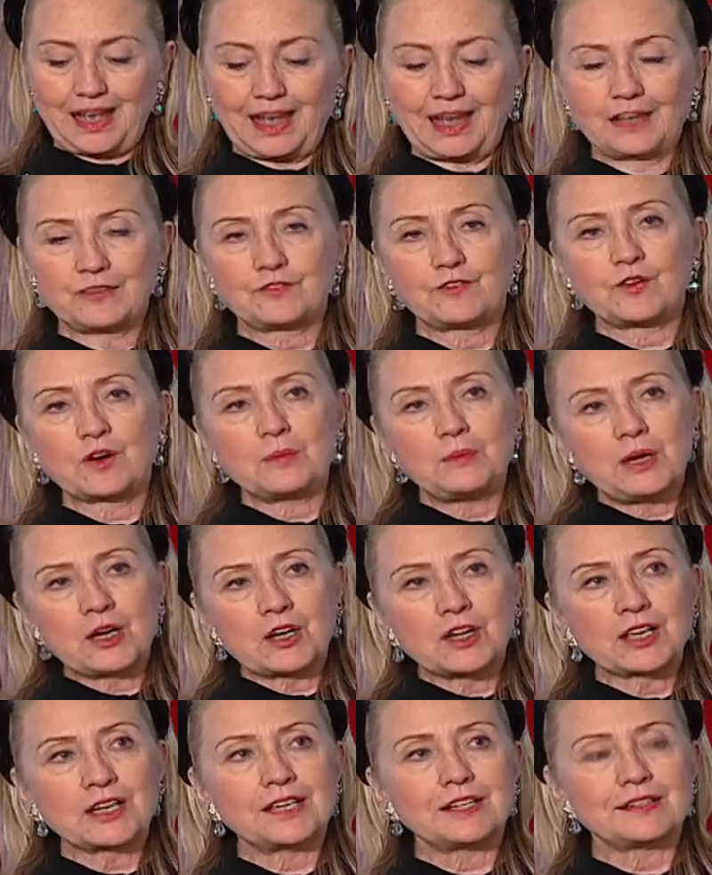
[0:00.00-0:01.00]
And for
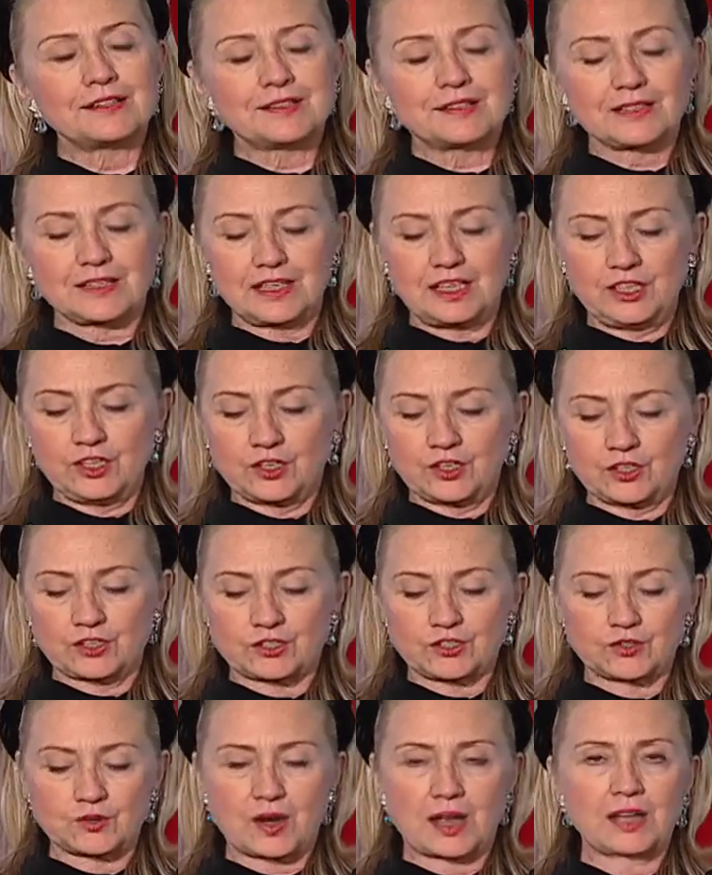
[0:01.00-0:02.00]
Americans eager
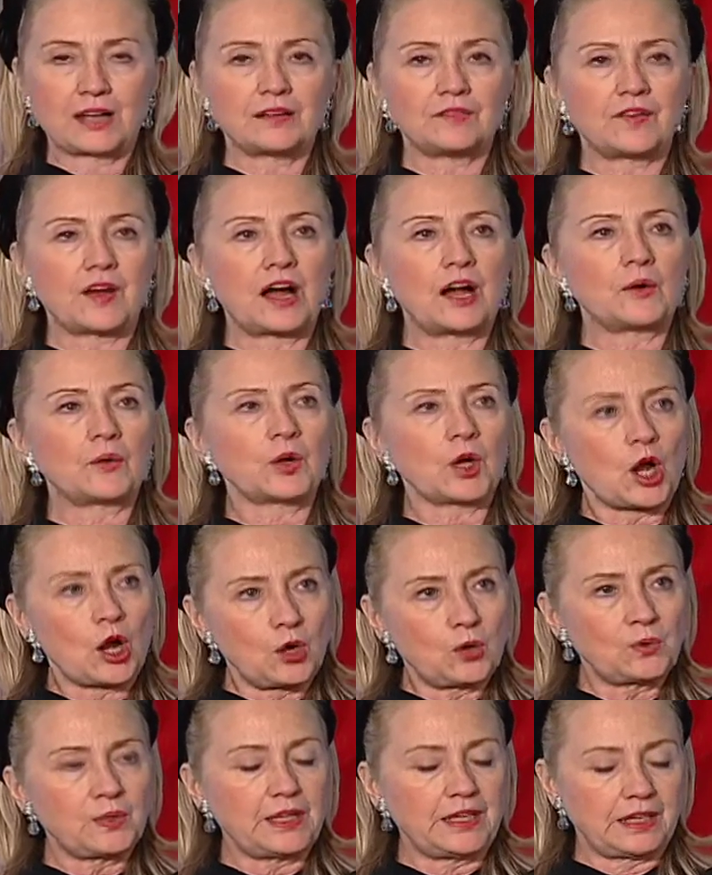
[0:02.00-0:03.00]
to drive our
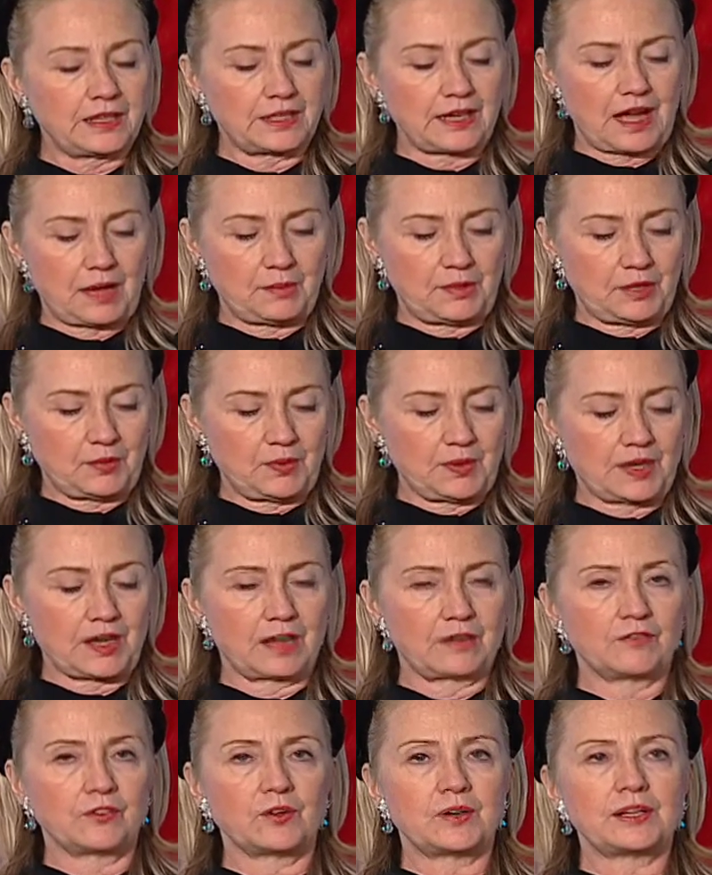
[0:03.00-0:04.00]
own economic
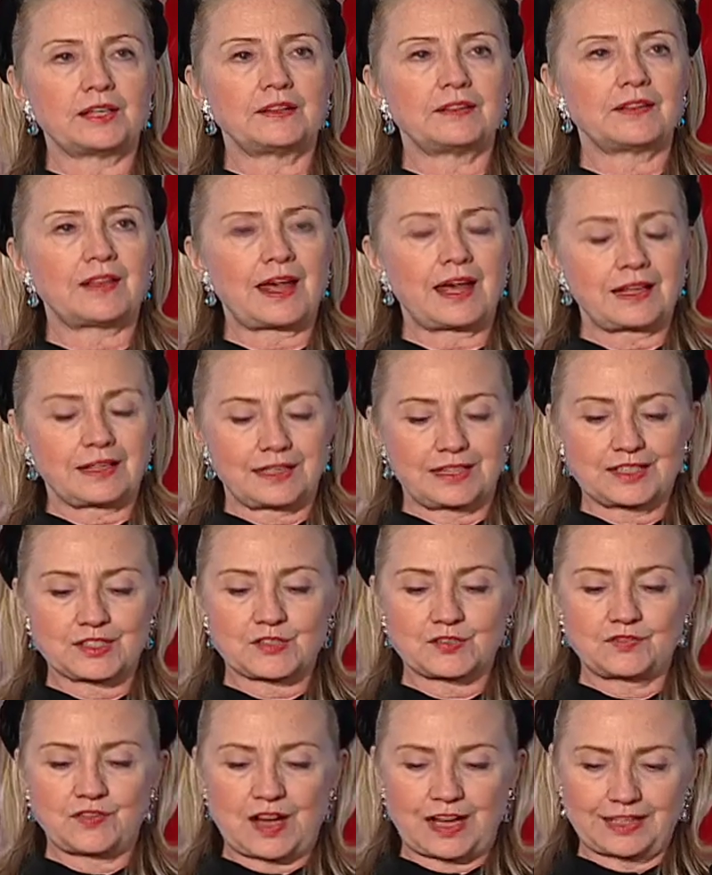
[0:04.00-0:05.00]
recovery, that
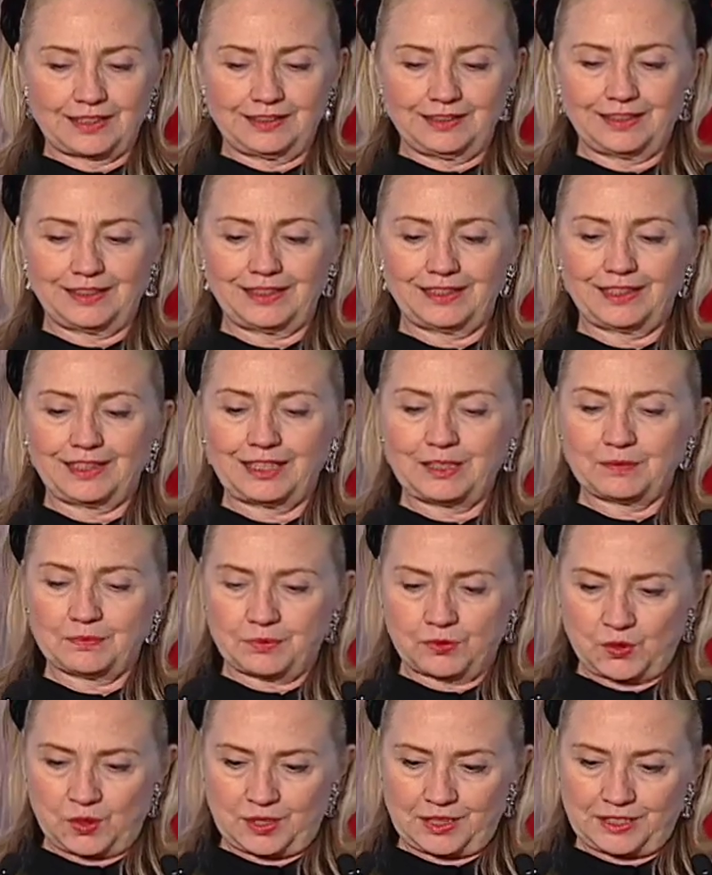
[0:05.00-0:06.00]
is vitally
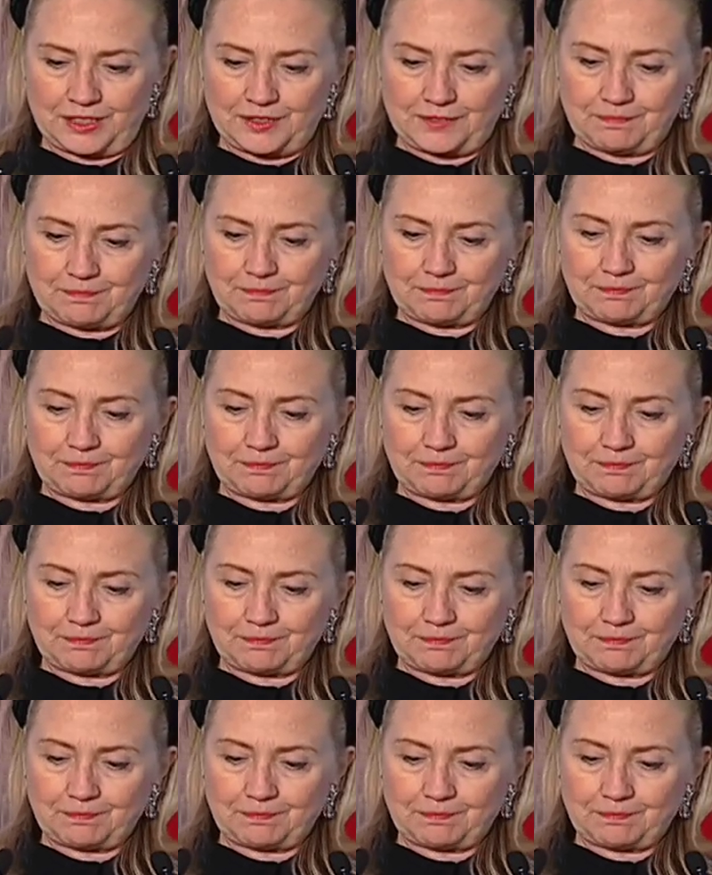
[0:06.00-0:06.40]
important.